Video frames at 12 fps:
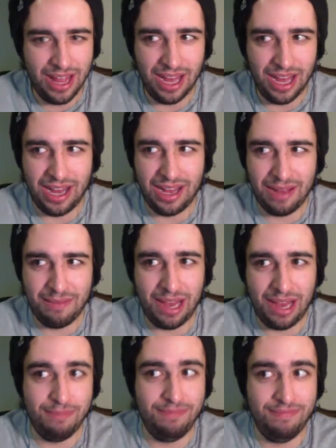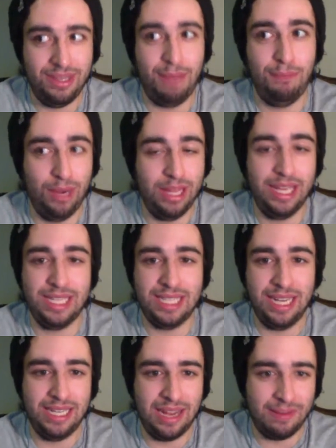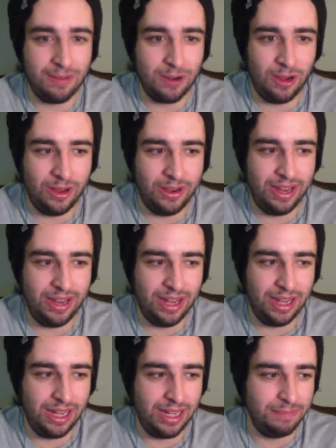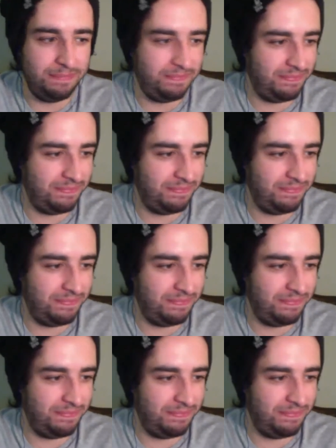I'm really excited to have her on. I